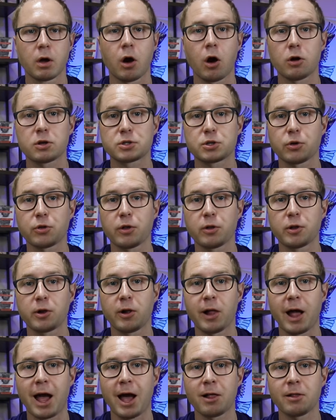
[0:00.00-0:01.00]
Also, the
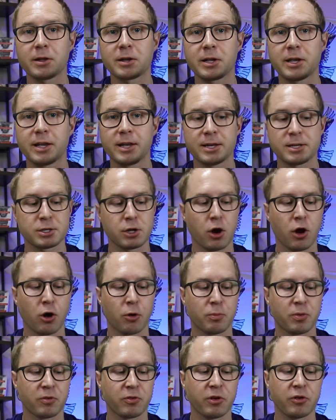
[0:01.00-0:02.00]
little Allen keys
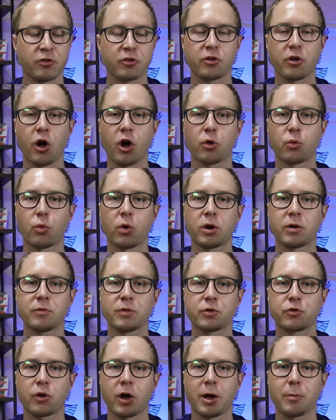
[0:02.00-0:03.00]
are positioned on one of
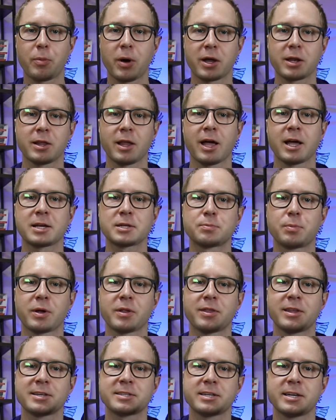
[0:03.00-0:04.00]
the tripod legs,
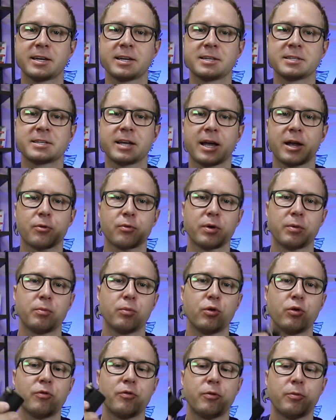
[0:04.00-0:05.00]
but this is a
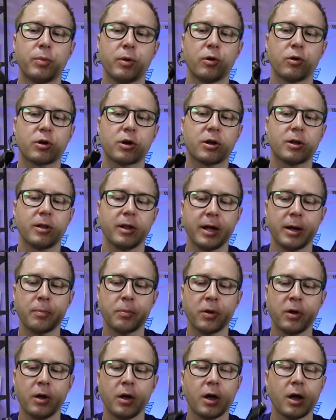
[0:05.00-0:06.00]
removable
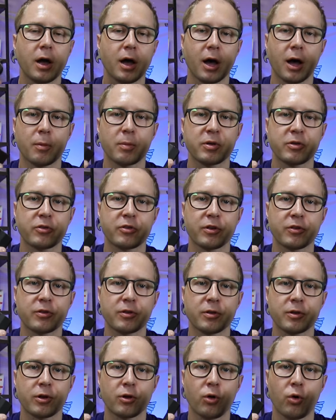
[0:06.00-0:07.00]
clip. Um, it's just
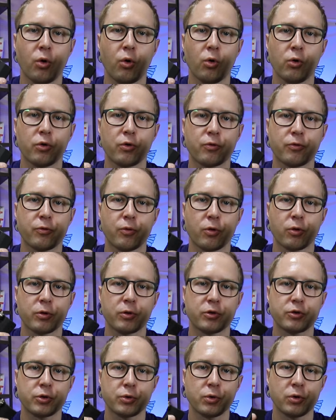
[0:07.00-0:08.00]
a little holder for
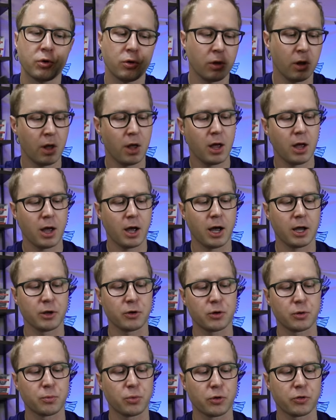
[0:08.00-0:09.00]
the tool. Uh,
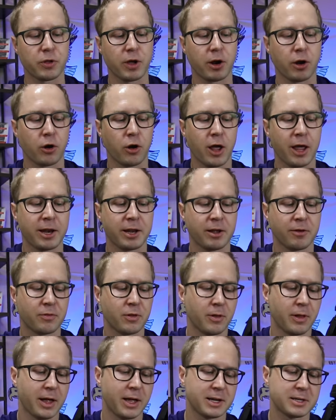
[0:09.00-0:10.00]
you can put that on any of
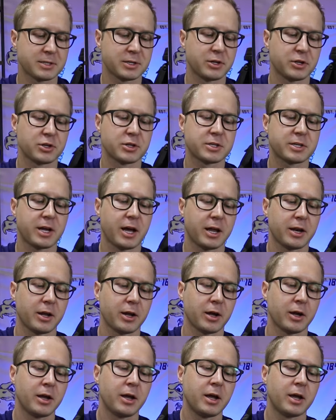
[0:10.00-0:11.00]
the legs and you just
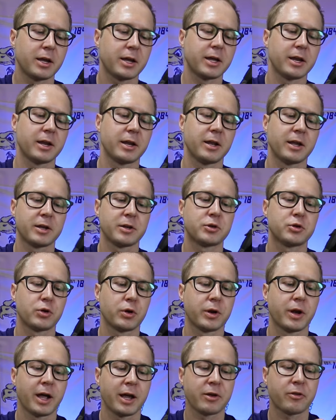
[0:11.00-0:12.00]
kinda get it into
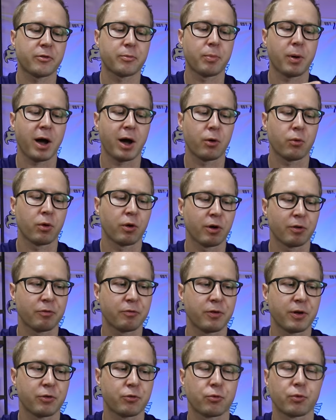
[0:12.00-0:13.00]
a nice spot where it
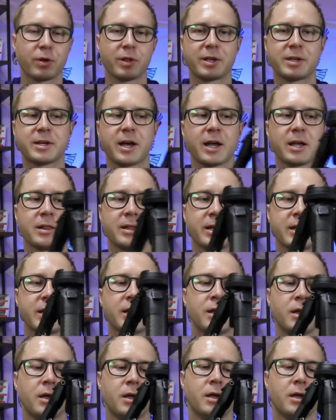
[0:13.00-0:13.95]
fits really tightly.